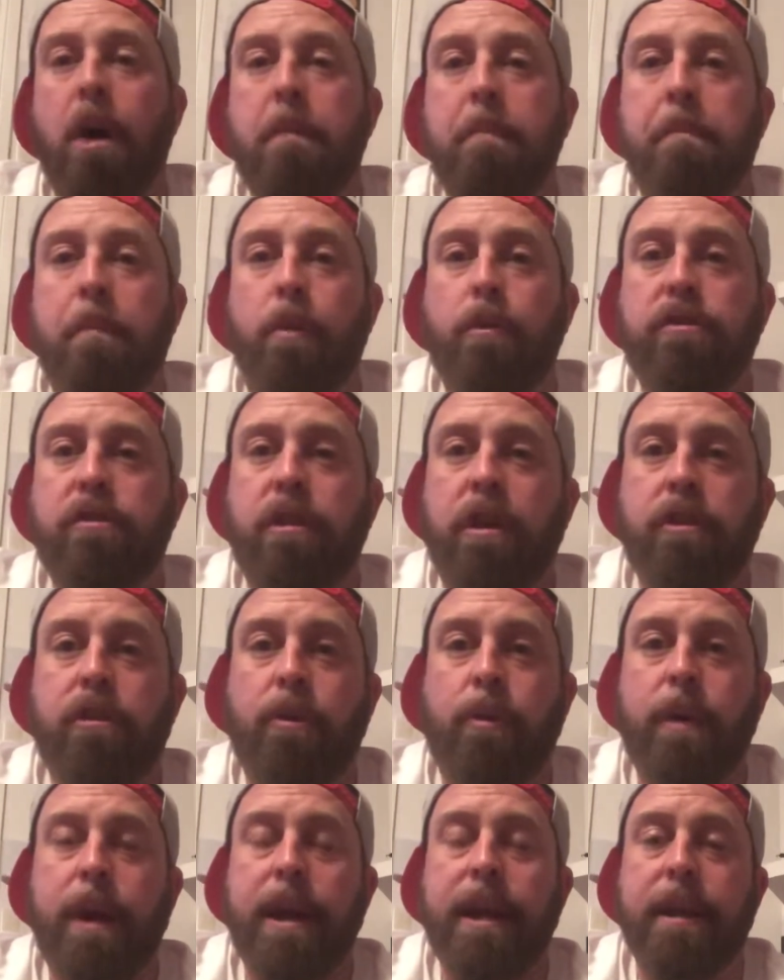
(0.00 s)
most
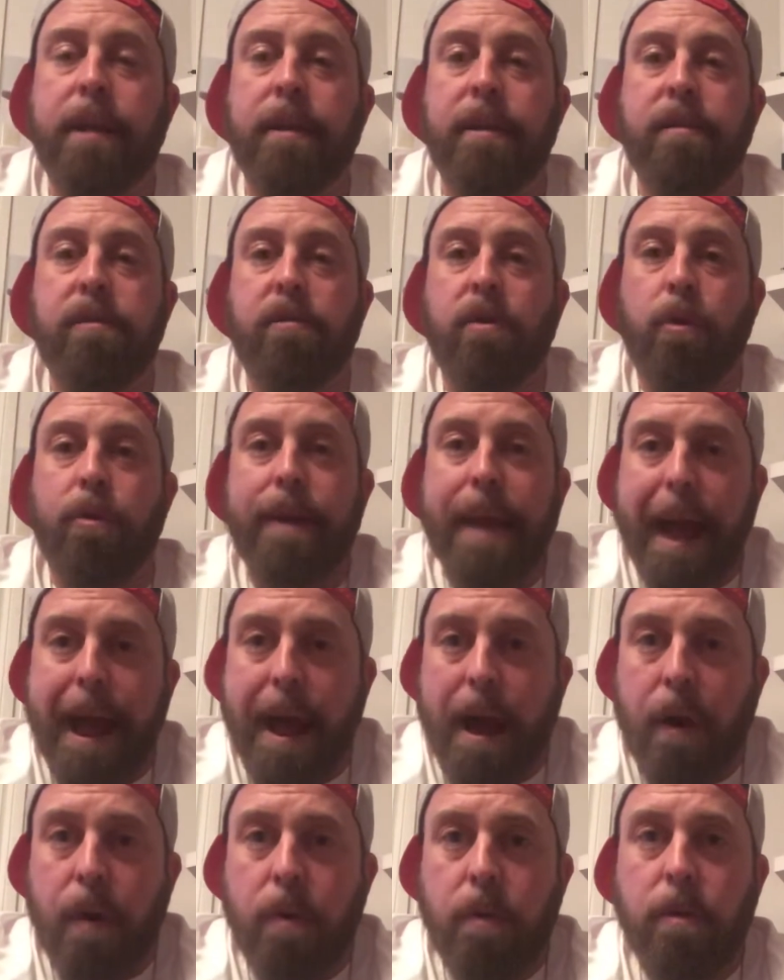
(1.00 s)
underrated. So
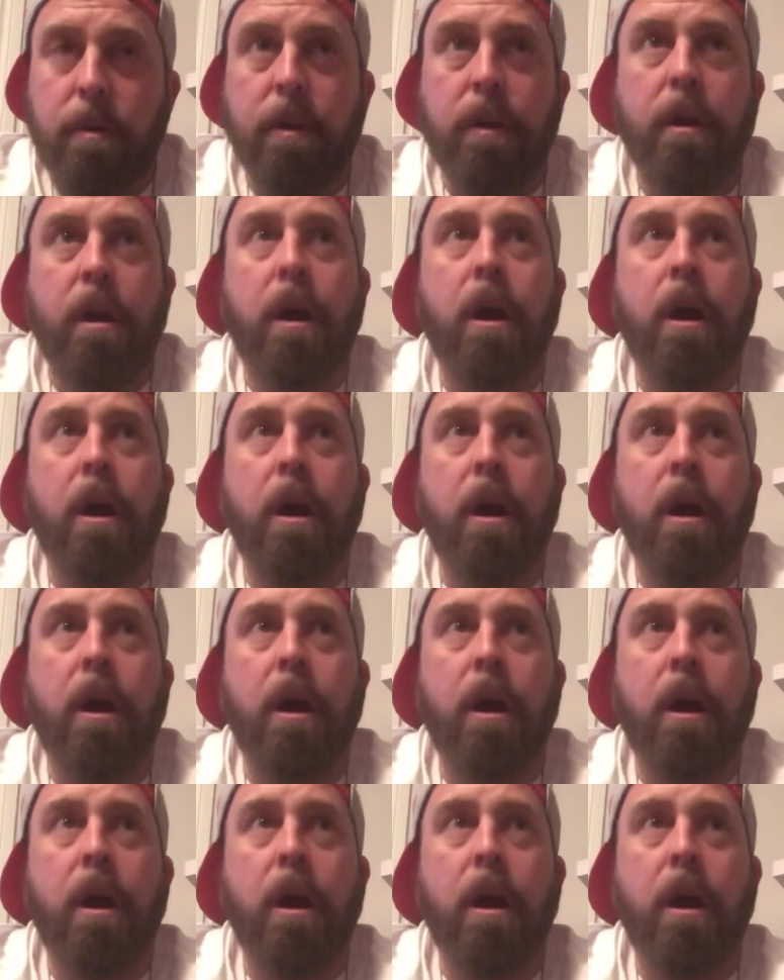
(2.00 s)
now,